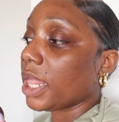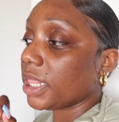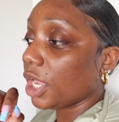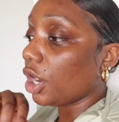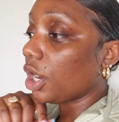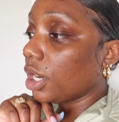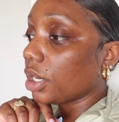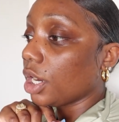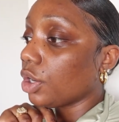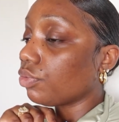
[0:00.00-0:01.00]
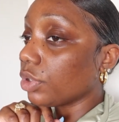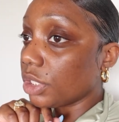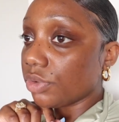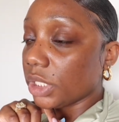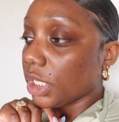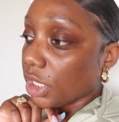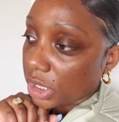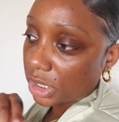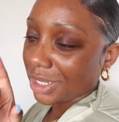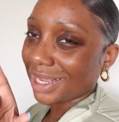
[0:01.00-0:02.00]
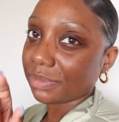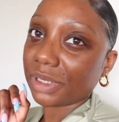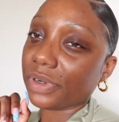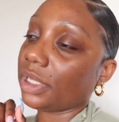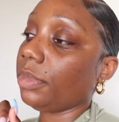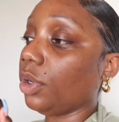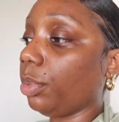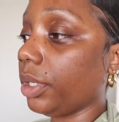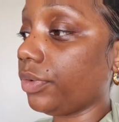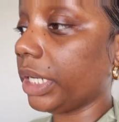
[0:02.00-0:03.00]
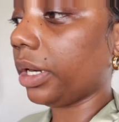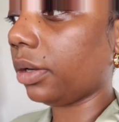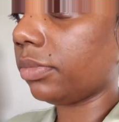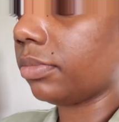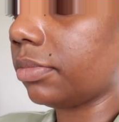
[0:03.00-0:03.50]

they are really, really good. As a matter of fact, let me open it right now.